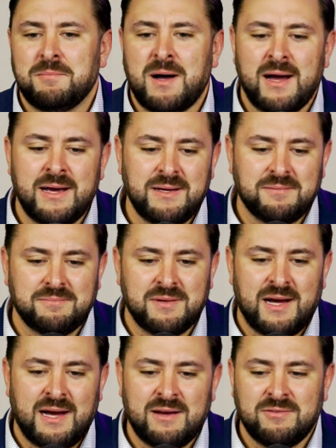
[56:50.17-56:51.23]
my
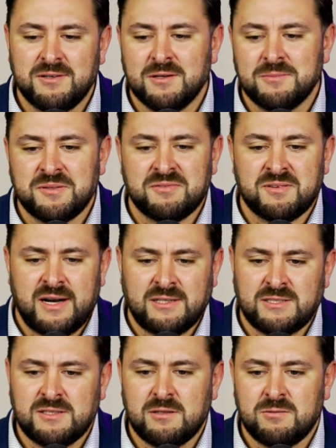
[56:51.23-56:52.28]
I have a group of
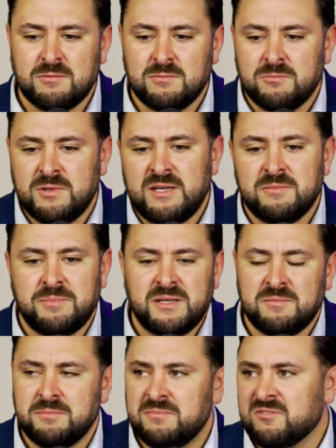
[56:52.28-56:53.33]
friends. We have
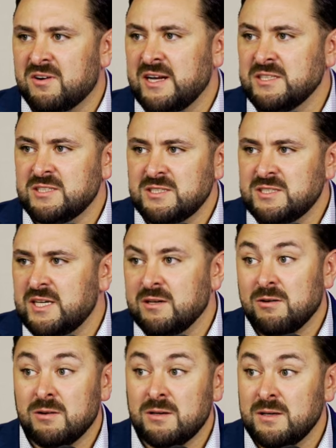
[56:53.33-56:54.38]
been friends since
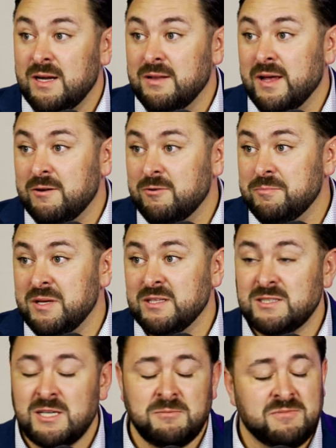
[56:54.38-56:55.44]
kindergarten. And, like, we've been
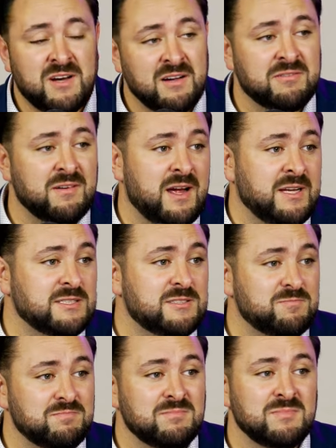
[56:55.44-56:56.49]
the same five
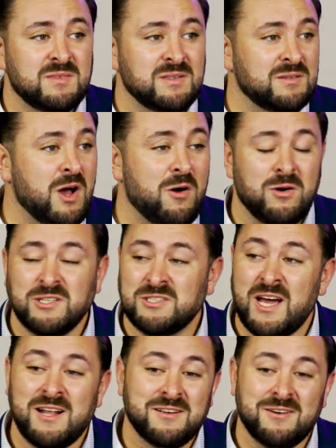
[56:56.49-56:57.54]
friends. That's great. No
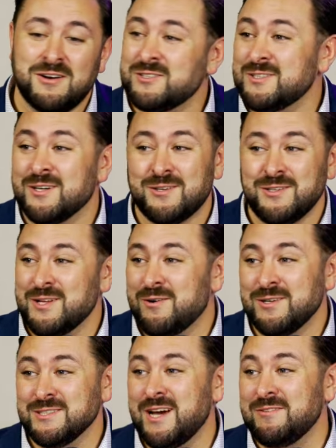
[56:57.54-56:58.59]
one's entered our circle. No one's